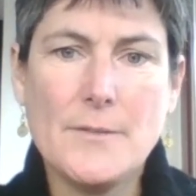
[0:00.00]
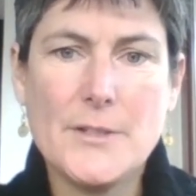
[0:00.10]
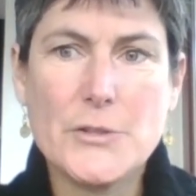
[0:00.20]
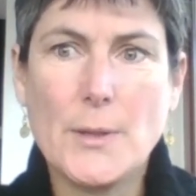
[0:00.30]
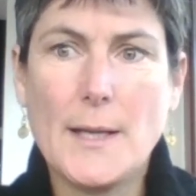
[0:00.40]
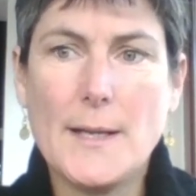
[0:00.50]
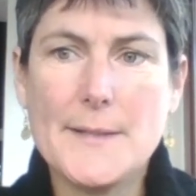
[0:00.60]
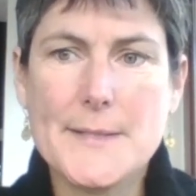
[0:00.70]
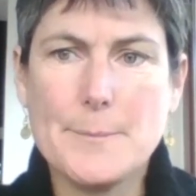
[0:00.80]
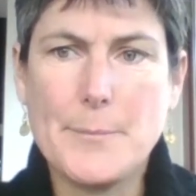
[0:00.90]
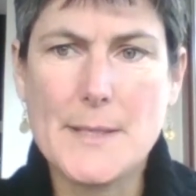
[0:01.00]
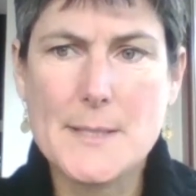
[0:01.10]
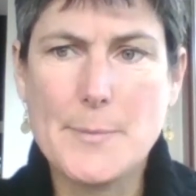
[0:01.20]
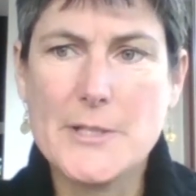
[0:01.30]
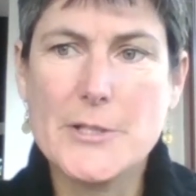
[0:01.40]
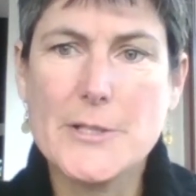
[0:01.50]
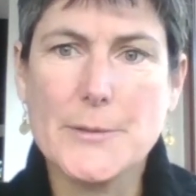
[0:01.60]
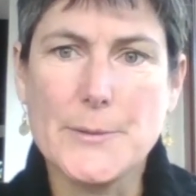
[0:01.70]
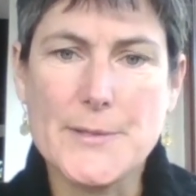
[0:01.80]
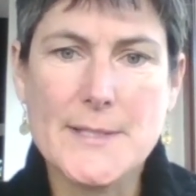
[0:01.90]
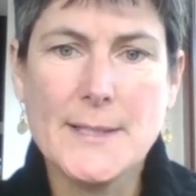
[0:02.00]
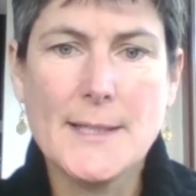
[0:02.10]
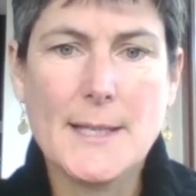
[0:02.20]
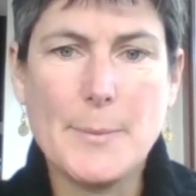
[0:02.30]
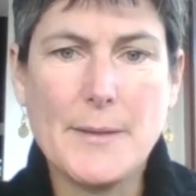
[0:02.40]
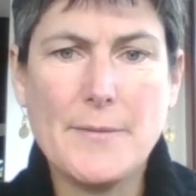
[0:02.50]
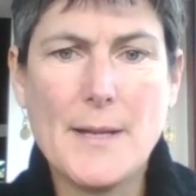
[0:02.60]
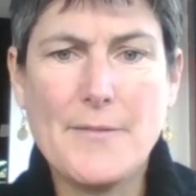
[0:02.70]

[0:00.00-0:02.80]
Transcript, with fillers: visual arts and participatory tools can be